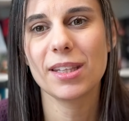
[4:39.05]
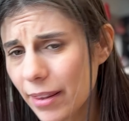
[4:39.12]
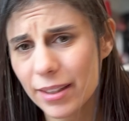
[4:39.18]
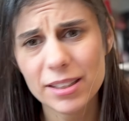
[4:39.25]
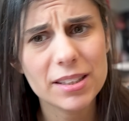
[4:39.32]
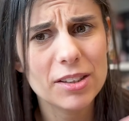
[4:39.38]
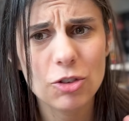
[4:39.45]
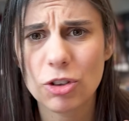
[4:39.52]

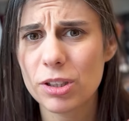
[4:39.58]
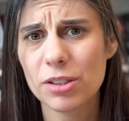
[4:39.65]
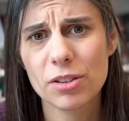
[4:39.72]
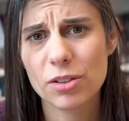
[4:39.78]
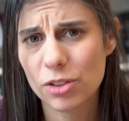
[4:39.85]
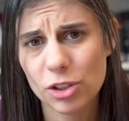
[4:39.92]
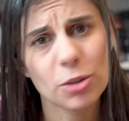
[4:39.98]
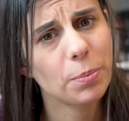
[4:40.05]
This is
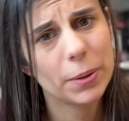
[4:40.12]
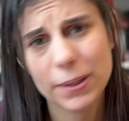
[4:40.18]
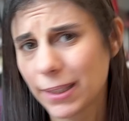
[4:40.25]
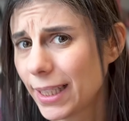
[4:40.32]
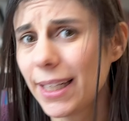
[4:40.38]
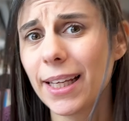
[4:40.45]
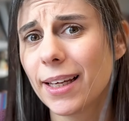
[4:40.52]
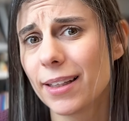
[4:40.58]
just super
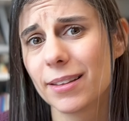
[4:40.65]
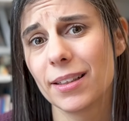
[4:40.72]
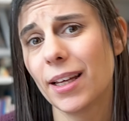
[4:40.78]
lenient.